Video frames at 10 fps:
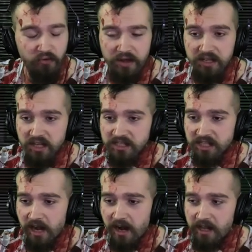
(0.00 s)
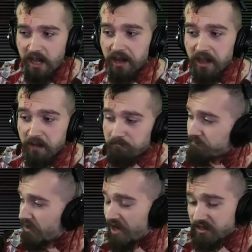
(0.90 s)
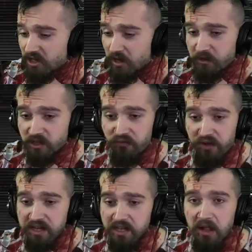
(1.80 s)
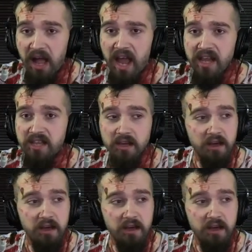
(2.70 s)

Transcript: fucking concern here. The planets are about to fucking collide.